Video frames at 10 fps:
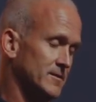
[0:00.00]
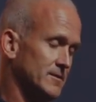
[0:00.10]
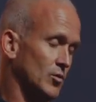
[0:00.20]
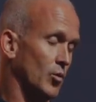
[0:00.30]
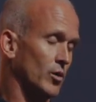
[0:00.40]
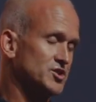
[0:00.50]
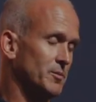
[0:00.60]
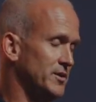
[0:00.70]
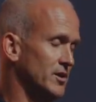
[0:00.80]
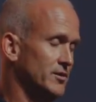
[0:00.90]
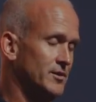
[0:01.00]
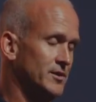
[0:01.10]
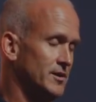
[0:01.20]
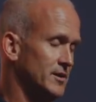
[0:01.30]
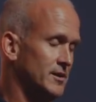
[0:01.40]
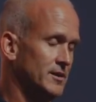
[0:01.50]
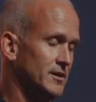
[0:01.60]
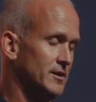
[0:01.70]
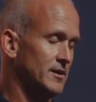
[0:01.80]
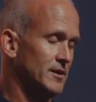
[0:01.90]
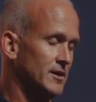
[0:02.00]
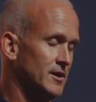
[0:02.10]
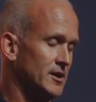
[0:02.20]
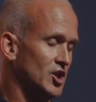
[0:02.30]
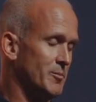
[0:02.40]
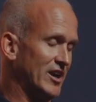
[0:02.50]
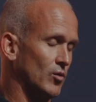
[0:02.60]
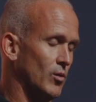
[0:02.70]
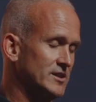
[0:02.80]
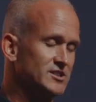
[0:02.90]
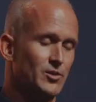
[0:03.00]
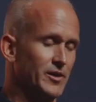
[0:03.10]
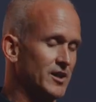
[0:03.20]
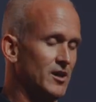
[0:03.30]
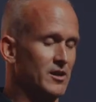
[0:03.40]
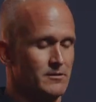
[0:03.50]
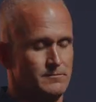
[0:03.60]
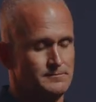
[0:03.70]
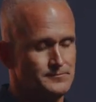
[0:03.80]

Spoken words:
We'll worship you no matter what's going on.